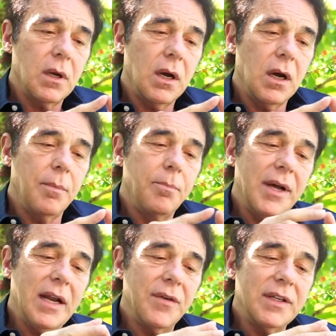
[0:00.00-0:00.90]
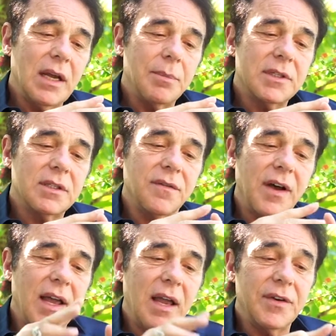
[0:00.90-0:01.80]
but every time it
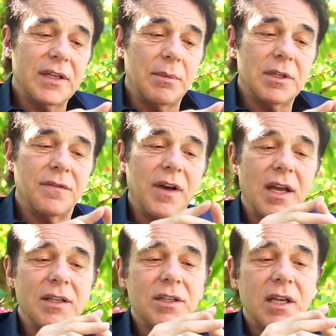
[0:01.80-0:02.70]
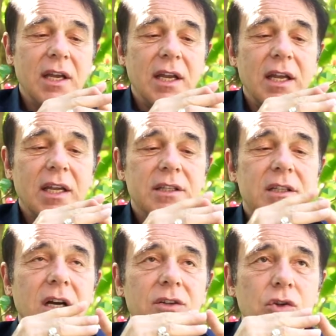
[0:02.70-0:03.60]
divides, it gets
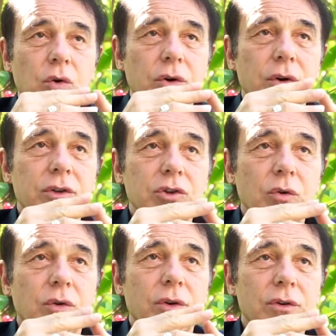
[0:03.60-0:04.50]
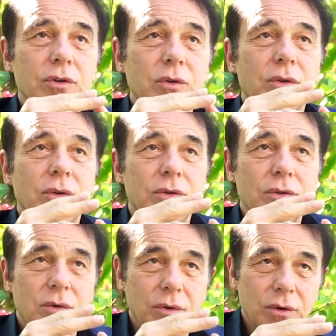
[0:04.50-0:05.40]
cut shorter and shorter and shorter and
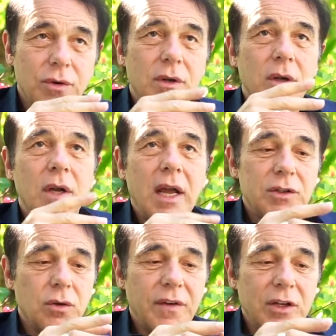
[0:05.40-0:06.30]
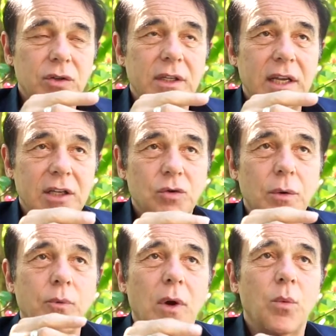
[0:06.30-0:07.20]
shorter. And so eventually it gets to a
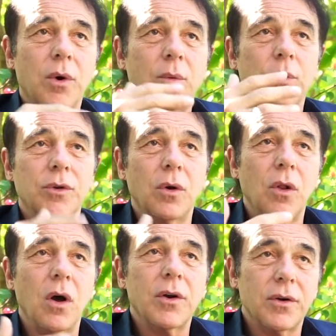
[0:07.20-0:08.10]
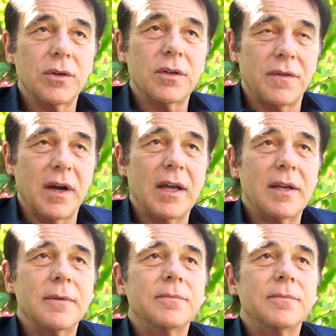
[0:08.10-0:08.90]
point where it will no longer divide.